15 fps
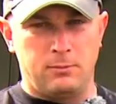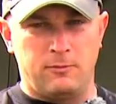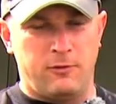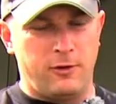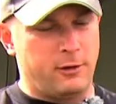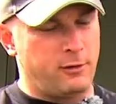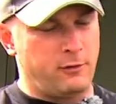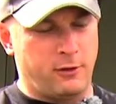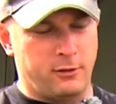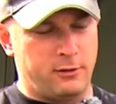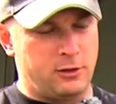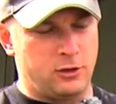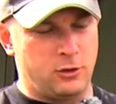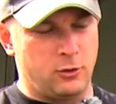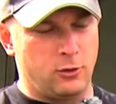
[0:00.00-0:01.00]
Very,
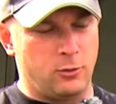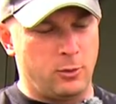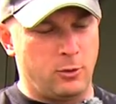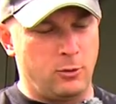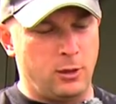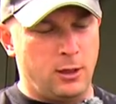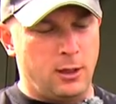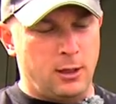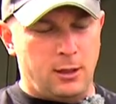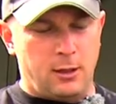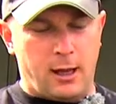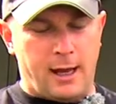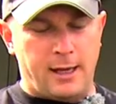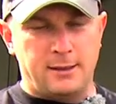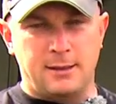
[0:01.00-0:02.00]
very durable,
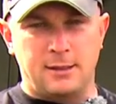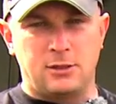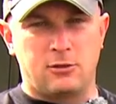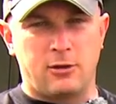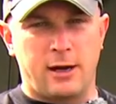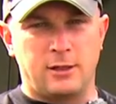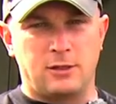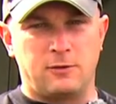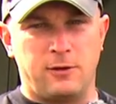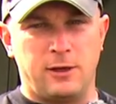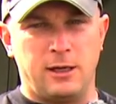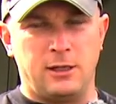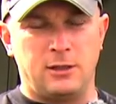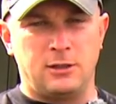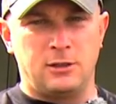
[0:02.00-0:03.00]
anti-scratch
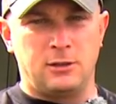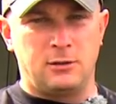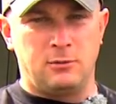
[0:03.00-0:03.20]
finish.